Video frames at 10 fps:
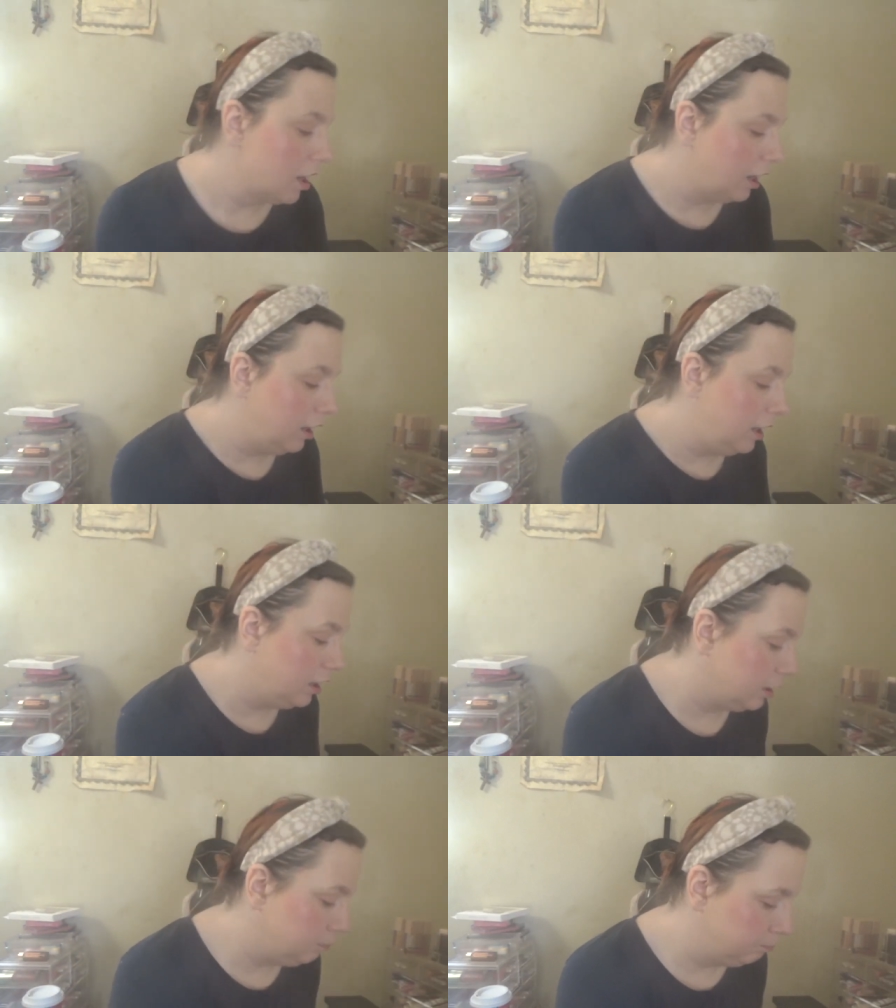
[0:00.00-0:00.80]
I like
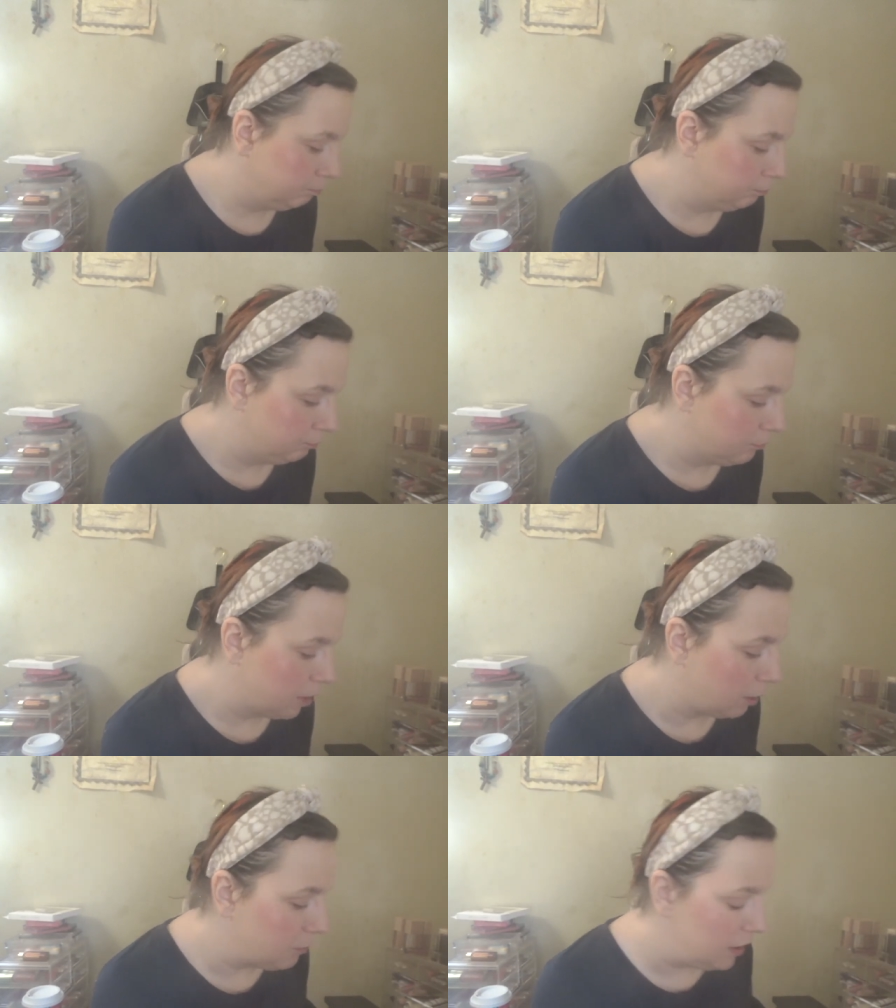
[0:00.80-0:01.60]
it.
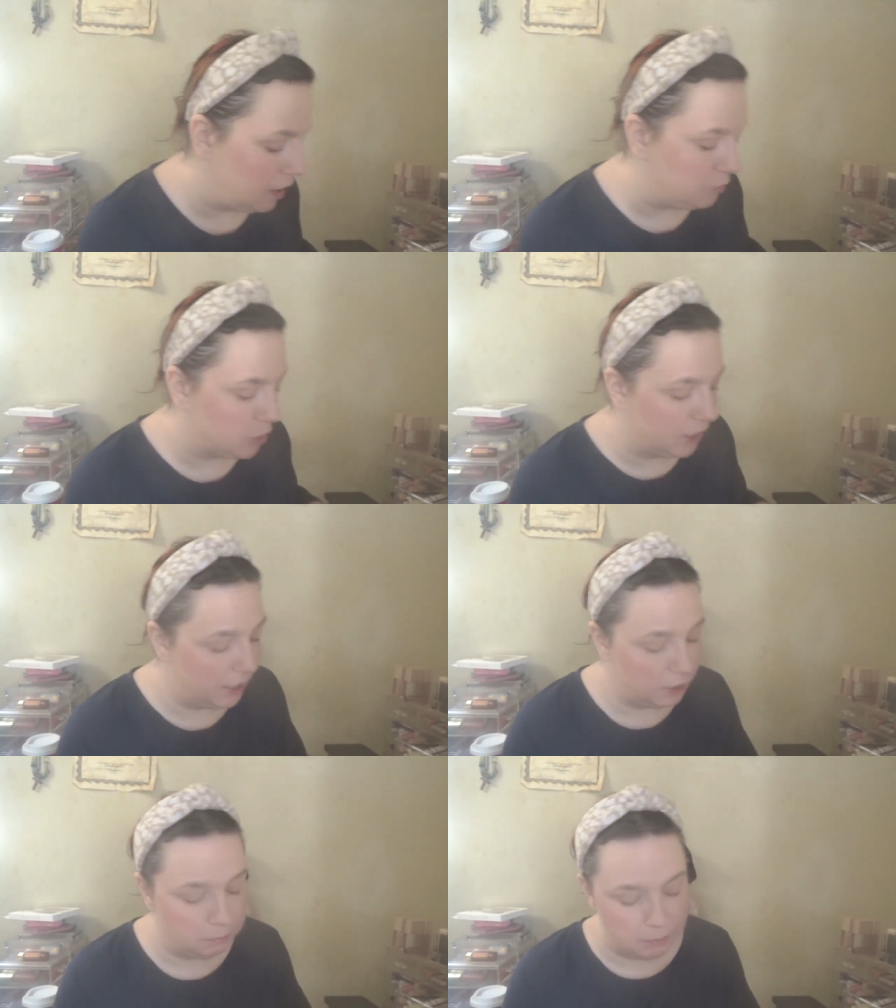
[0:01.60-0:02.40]
I'm going to keep trying
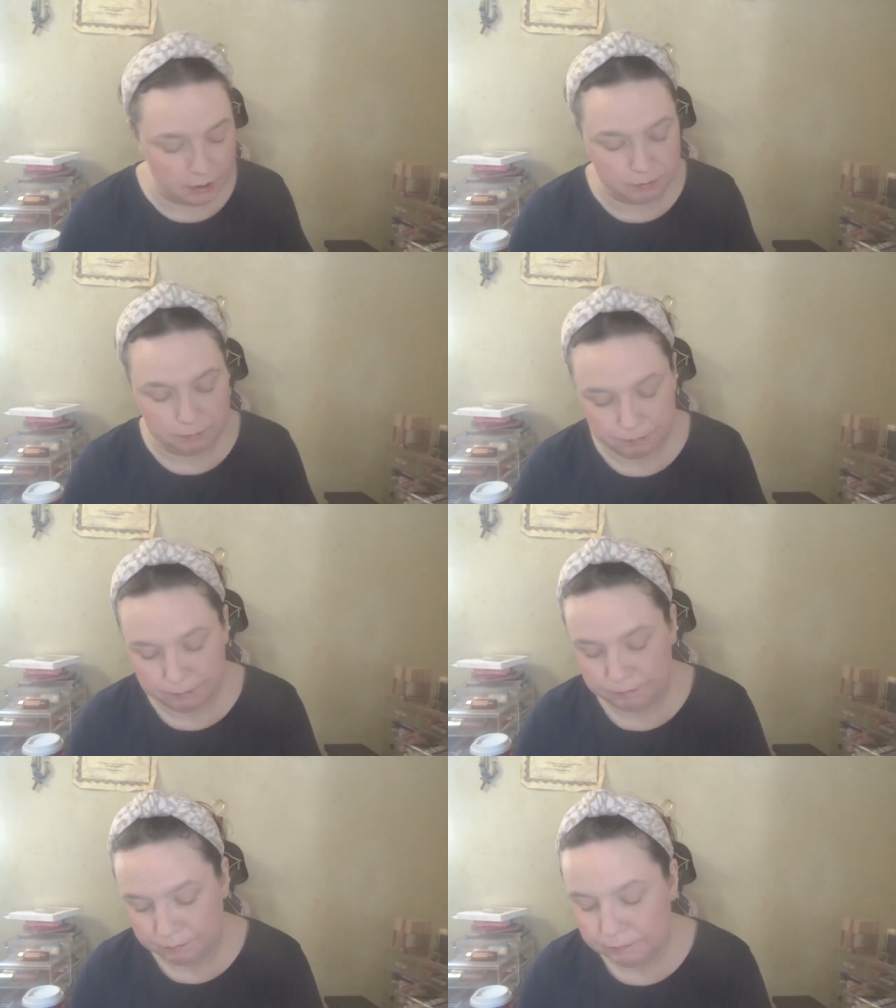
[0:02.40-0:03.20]
out, but
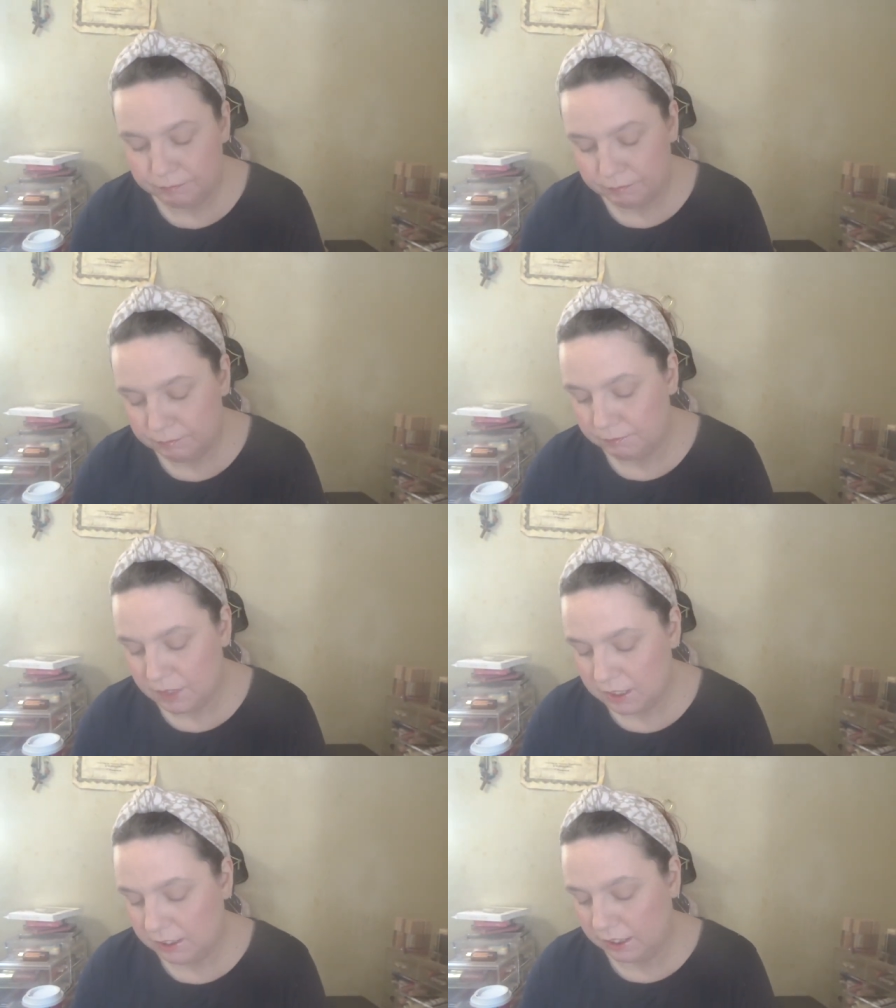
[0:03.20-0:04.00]

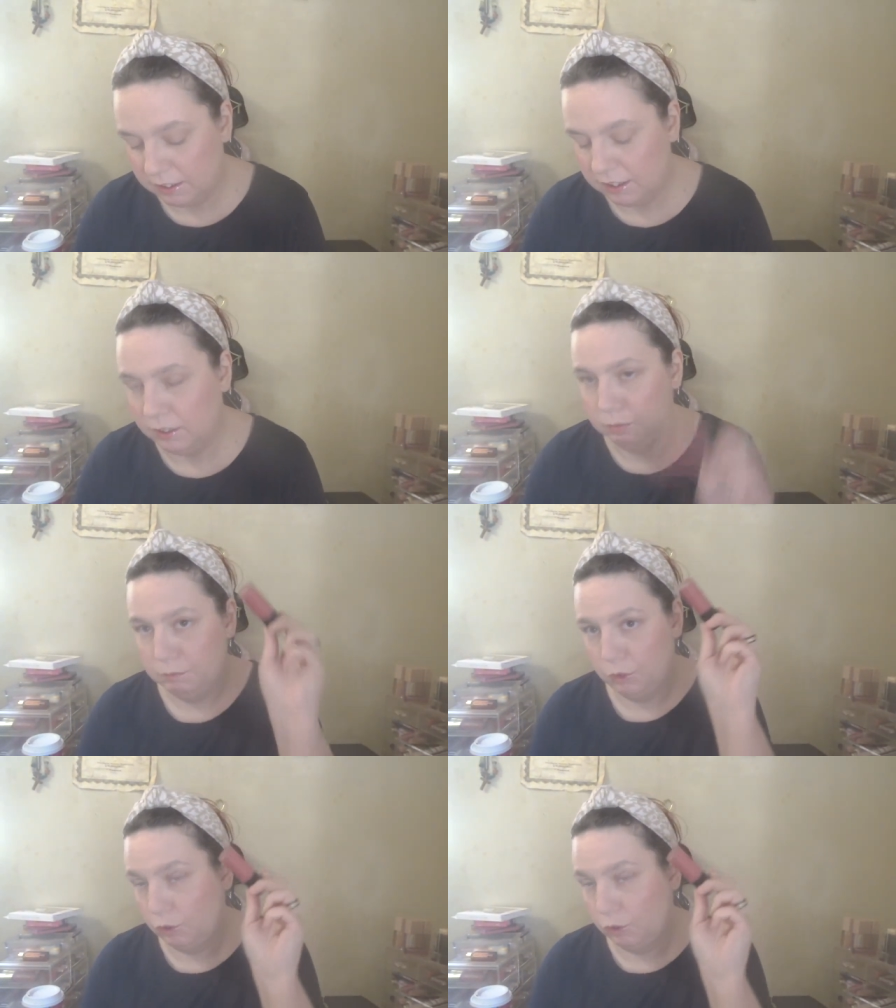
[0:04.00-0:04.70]
like I said, so